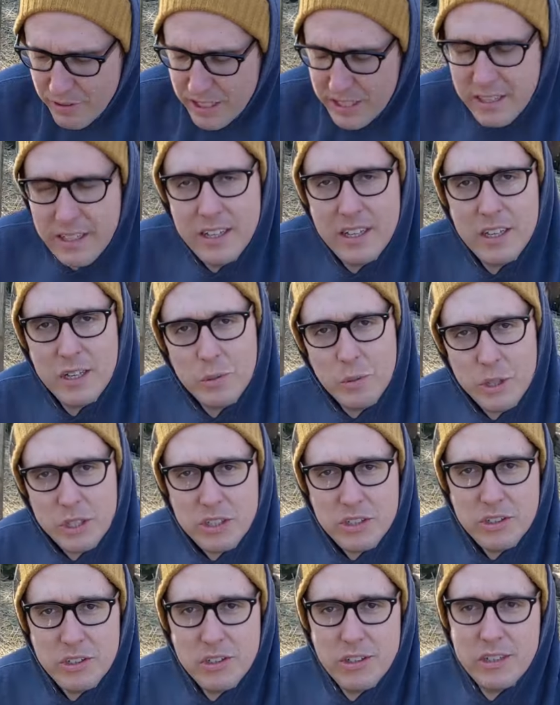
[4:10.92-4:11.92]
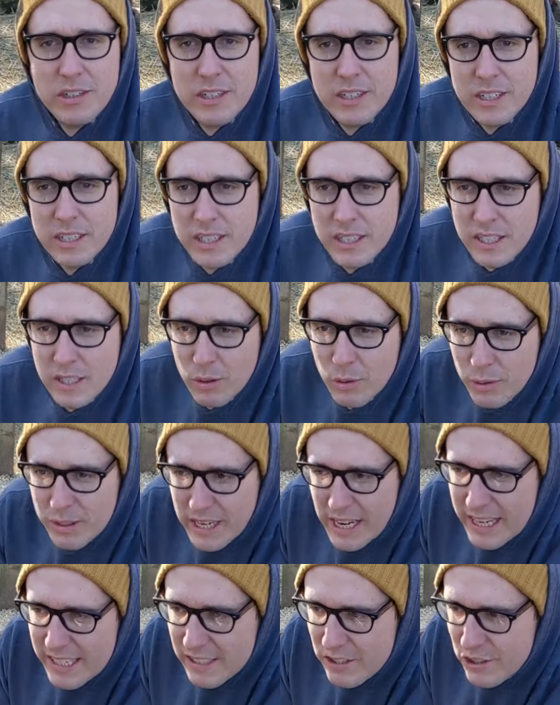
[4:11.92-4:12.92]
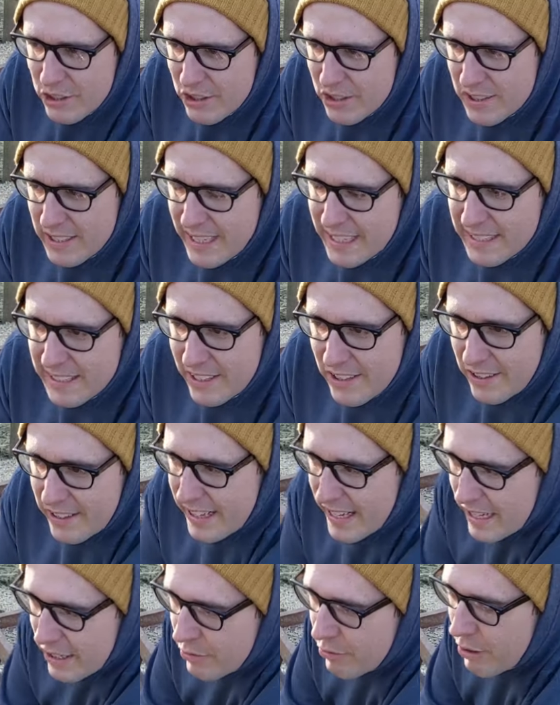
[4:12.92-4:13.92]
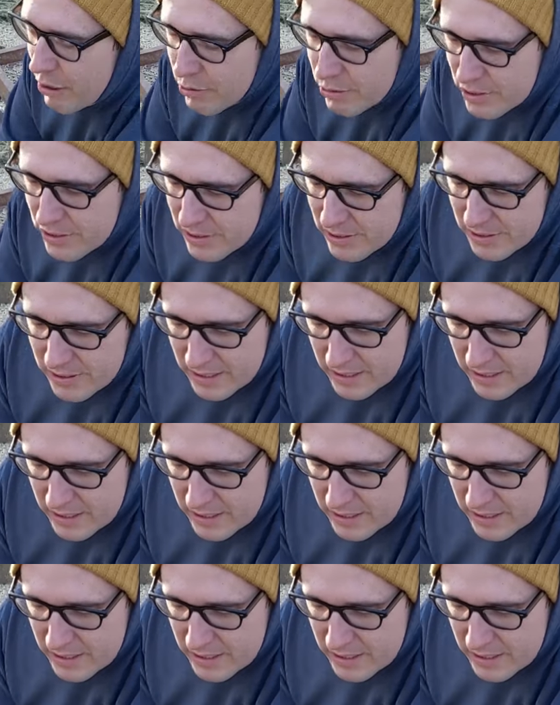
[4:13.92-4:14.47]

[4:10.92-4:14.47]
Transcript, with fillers: it, which would kind of just stay there and get gross.